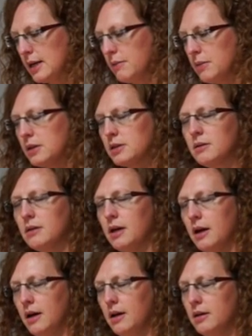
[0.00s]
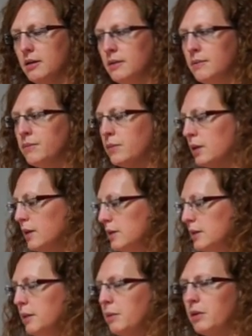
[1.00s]
get them as
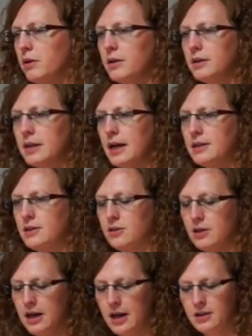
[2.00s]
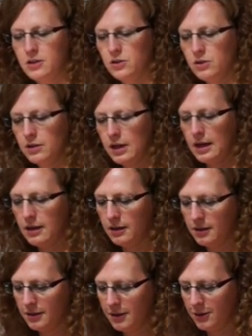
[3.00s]
similar in size as you can, so you're not,
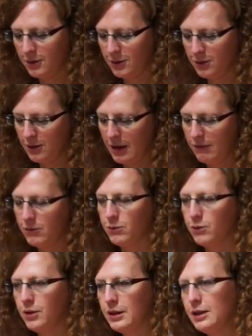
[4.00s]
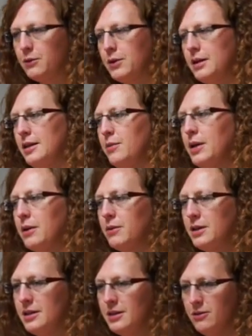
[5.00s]
you know, you don't have to roll a little one and the big
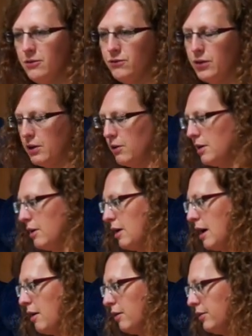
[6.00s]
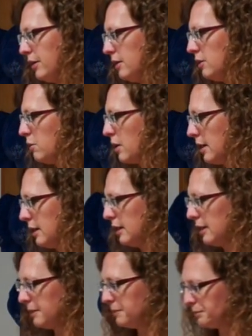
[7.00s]
one, figuring out how thin you want to
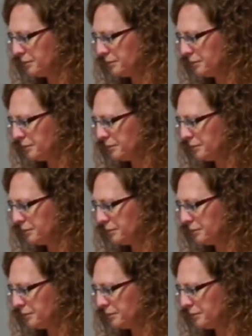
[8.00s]
get it.